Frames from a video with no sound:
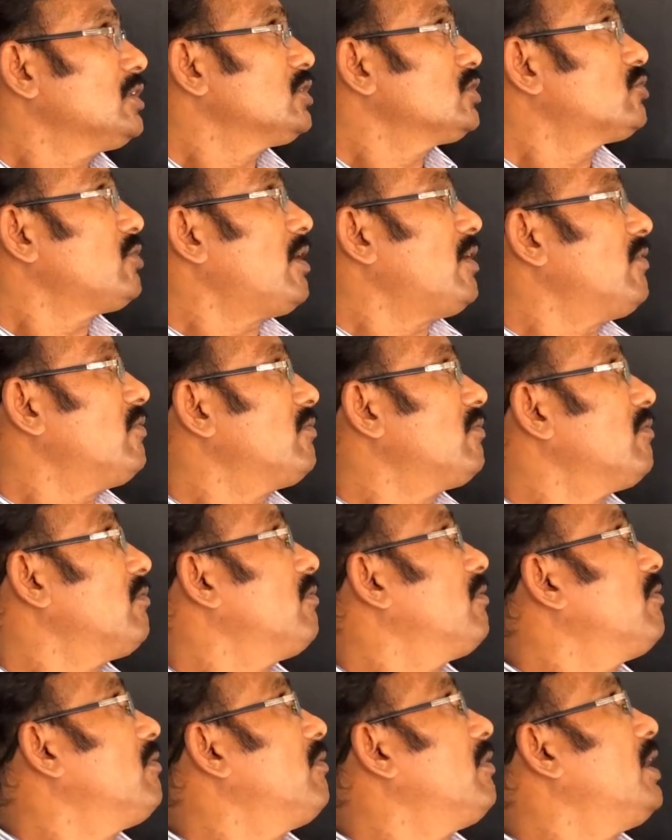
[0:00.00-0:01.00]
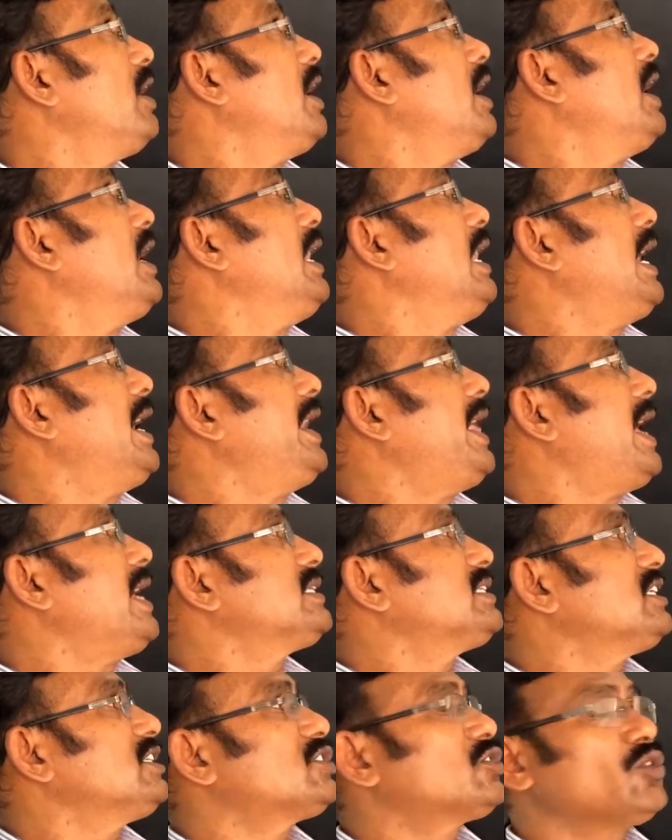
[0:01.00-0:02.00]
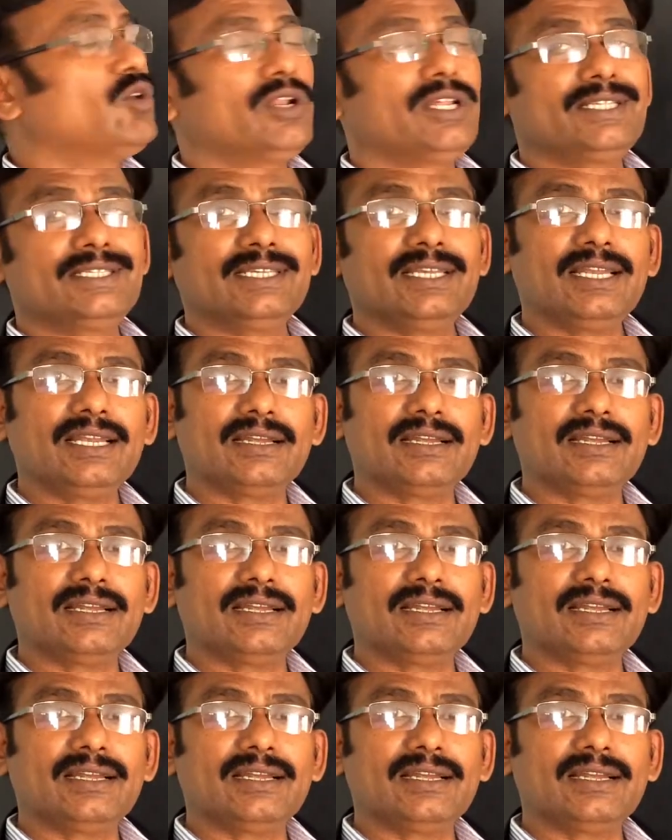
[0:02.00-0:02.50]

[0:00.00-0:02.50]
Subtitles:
So lead acid storage,